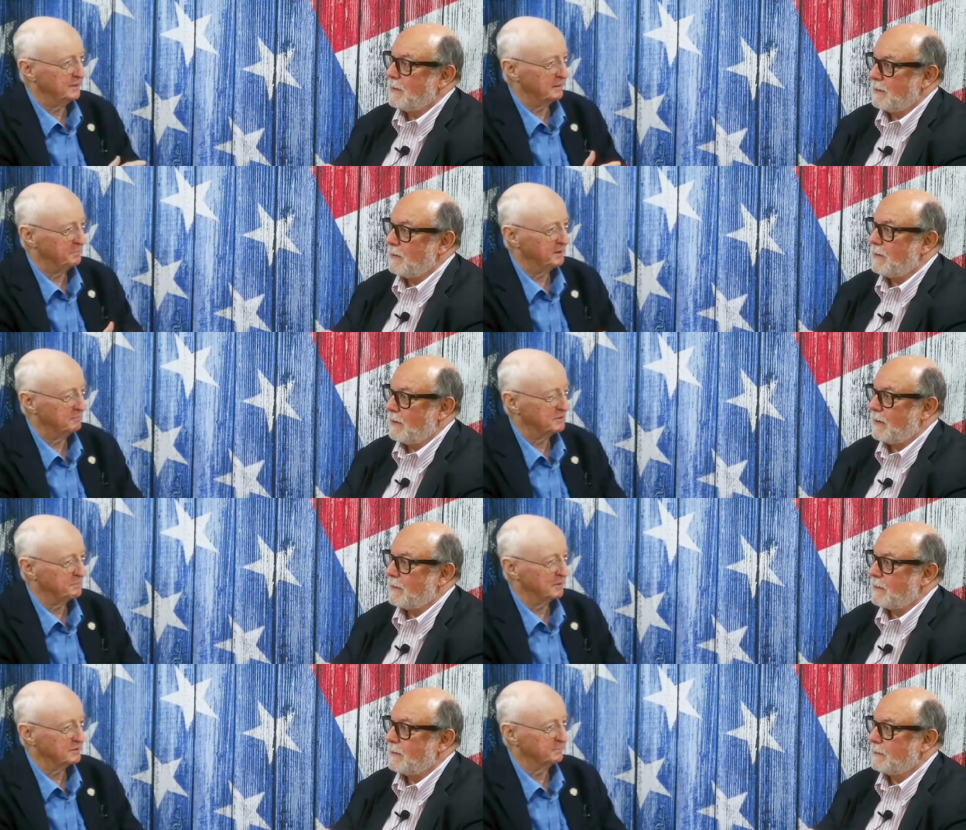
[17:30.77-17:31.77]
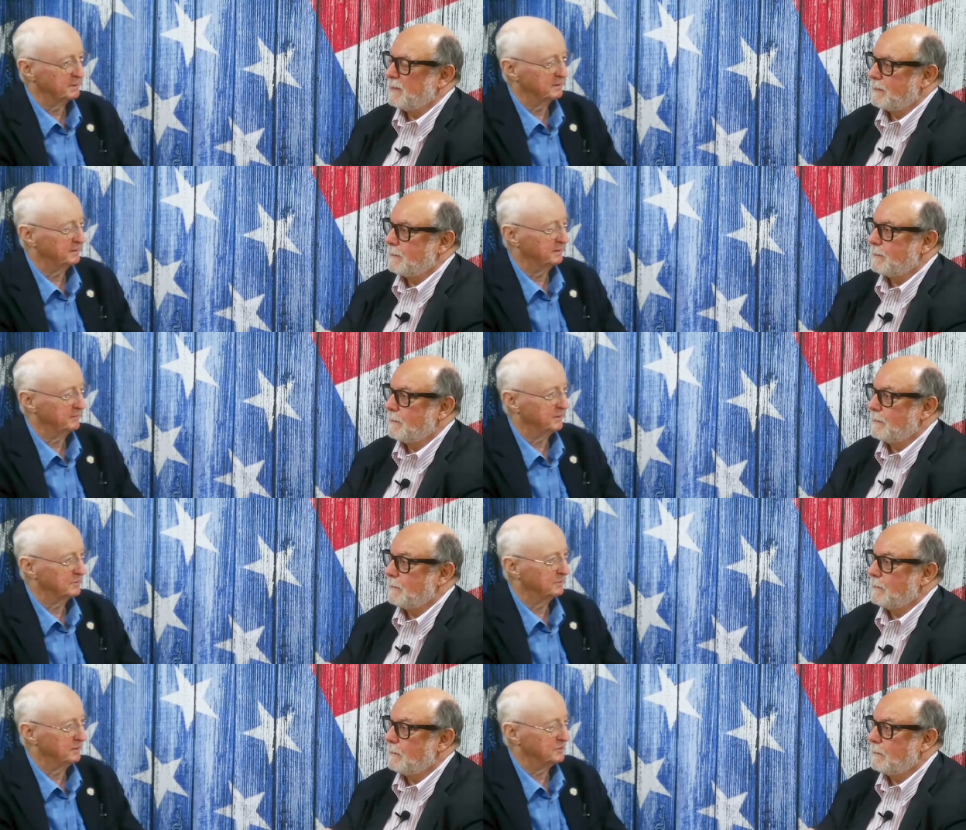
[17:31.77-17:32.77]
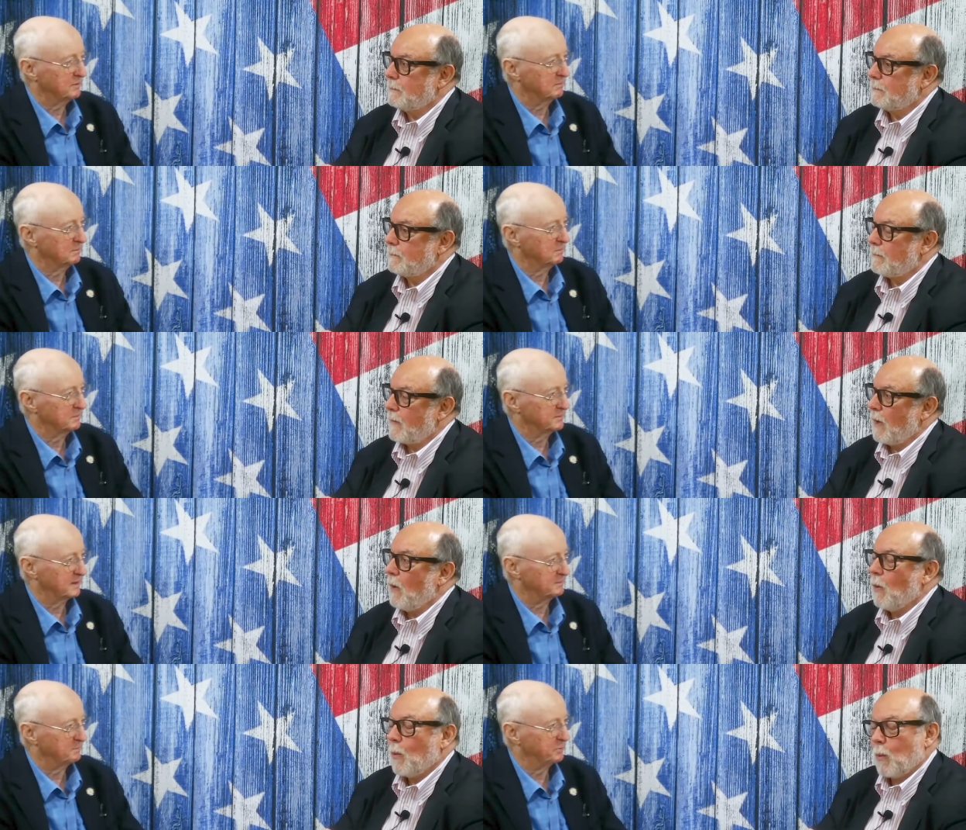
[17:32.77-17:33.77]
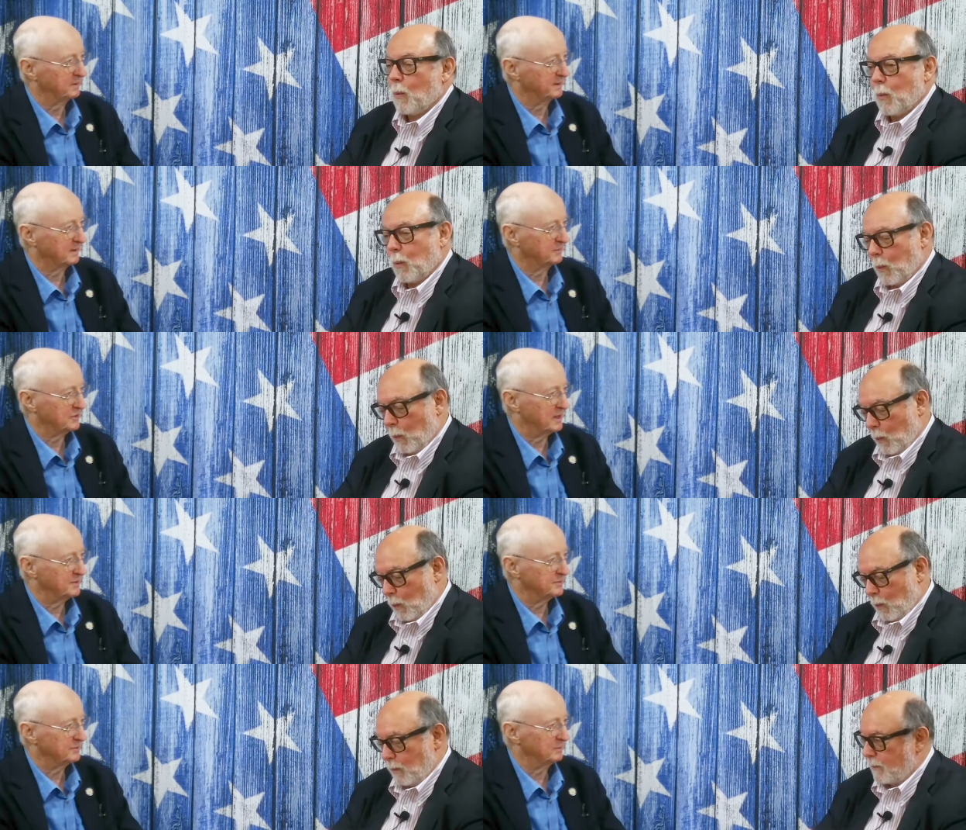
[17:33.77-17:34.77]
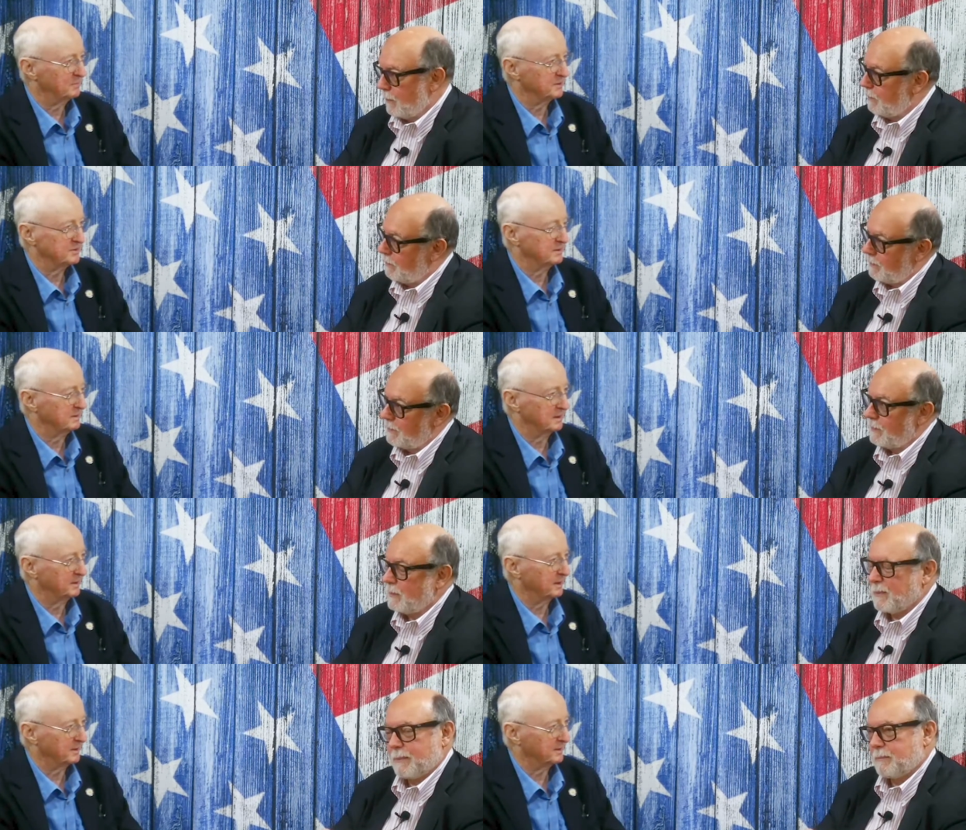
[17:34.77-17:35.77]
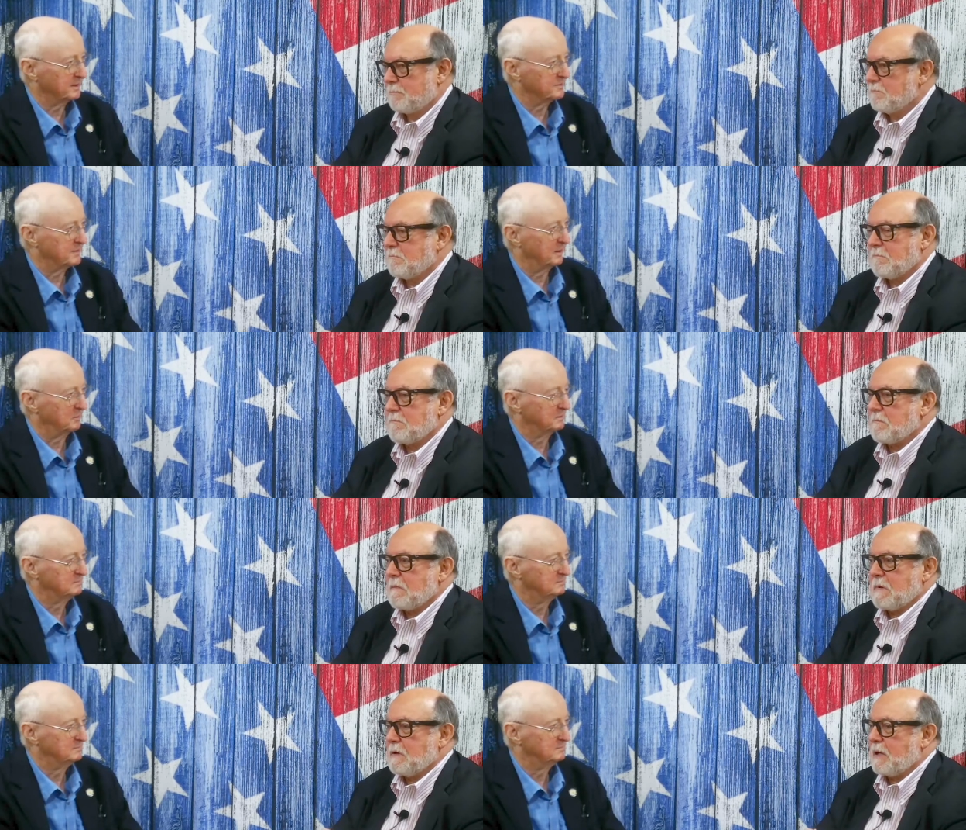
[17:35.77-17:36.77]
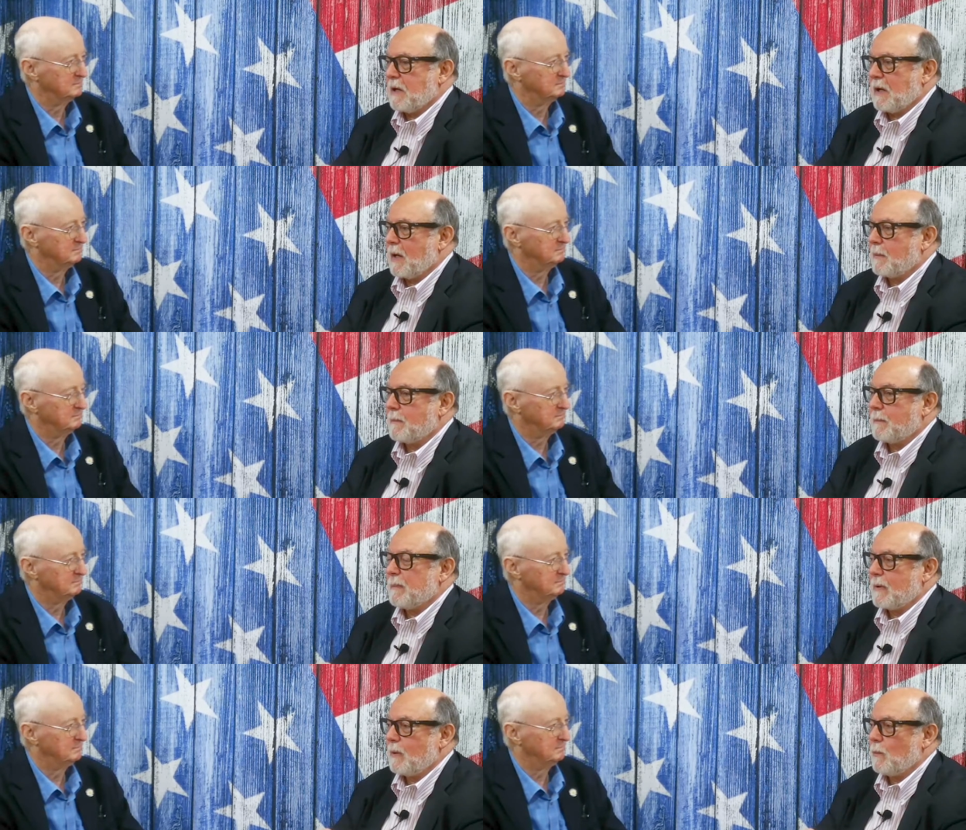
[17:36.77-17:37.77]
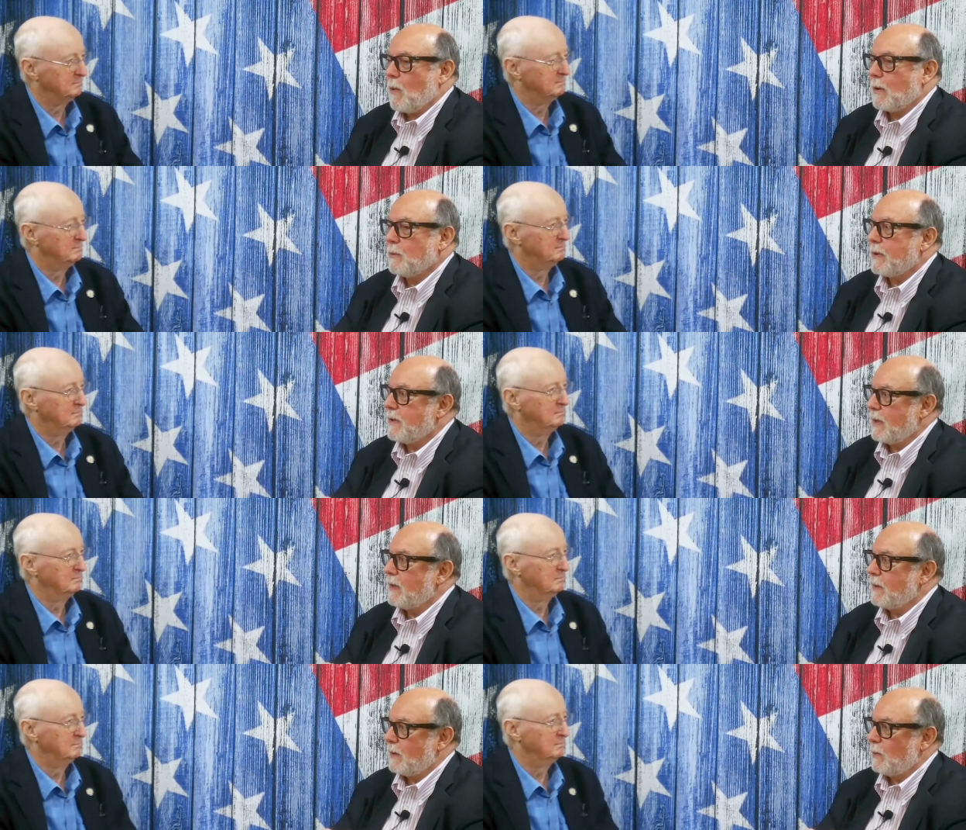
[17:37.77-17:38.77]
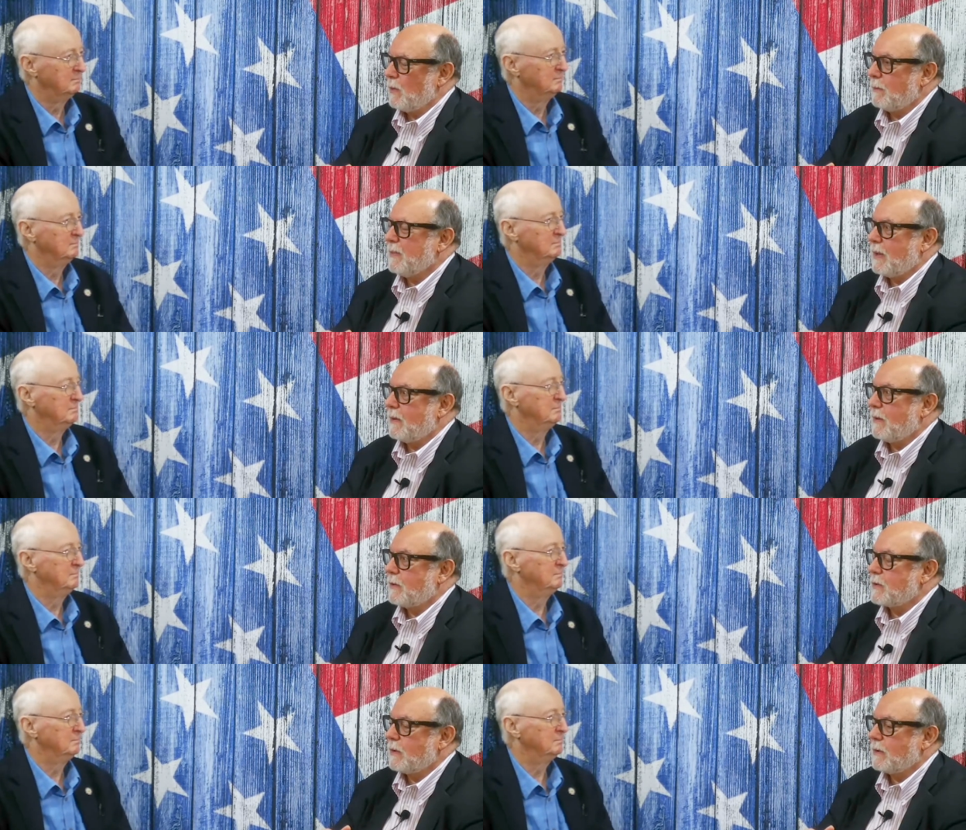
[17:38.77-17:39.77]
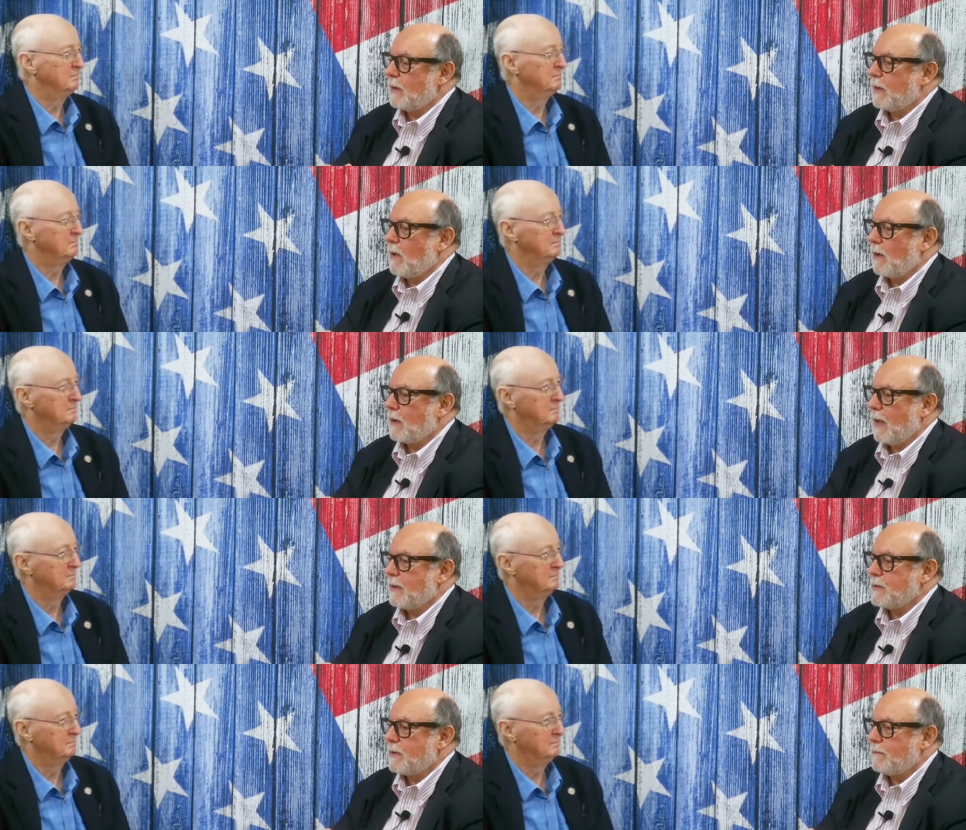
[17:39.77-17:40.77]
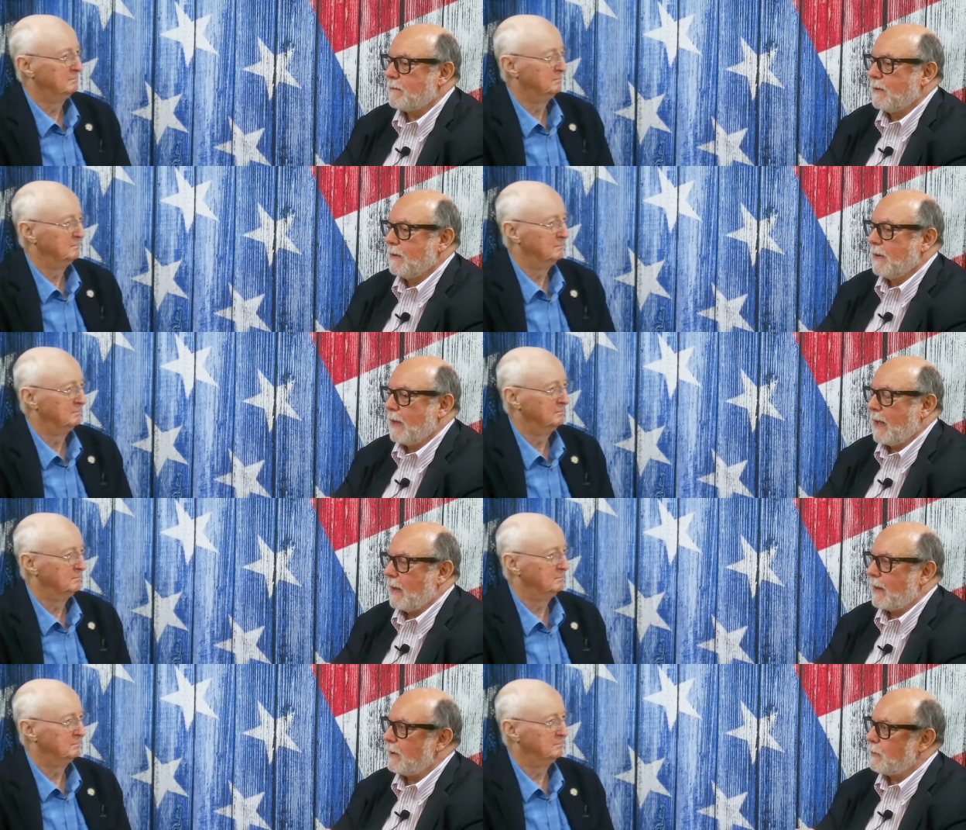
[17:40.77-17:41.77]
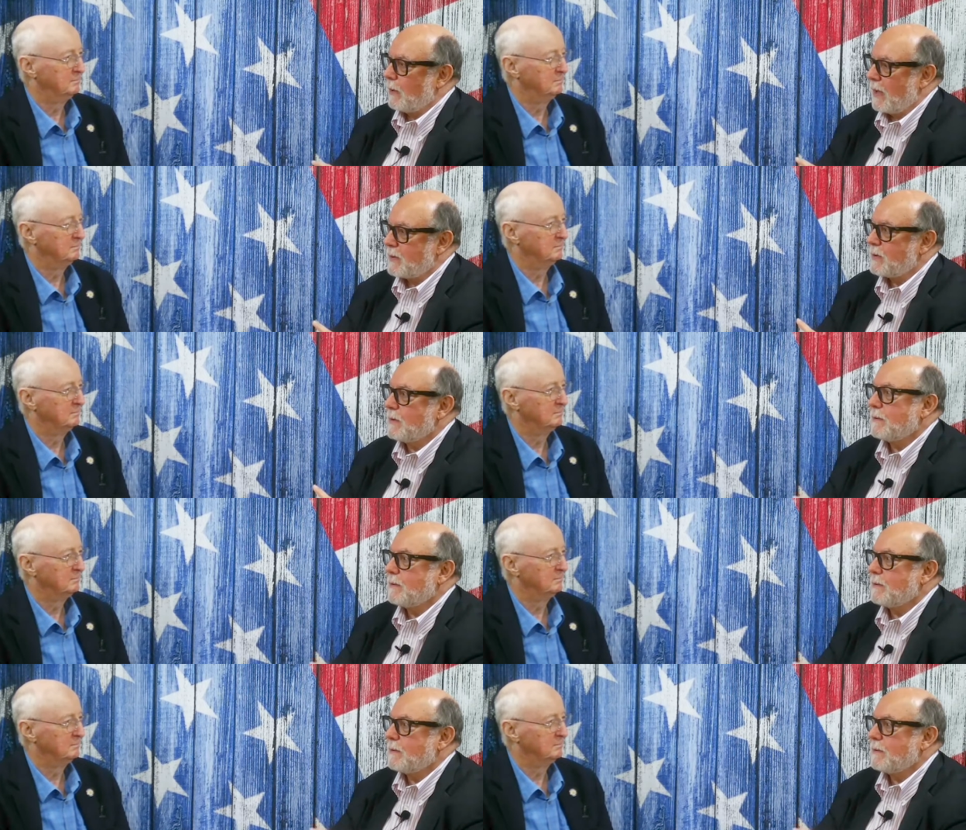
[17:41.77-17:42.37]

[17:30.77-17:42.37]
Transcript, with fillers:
Speaker 1: that be the responsibility of the attorney general, or is that to politicize so much that they're not going to touch that one?
Speaker 2: Um, one would think that it would be. There's certainly all kinds of antitrust,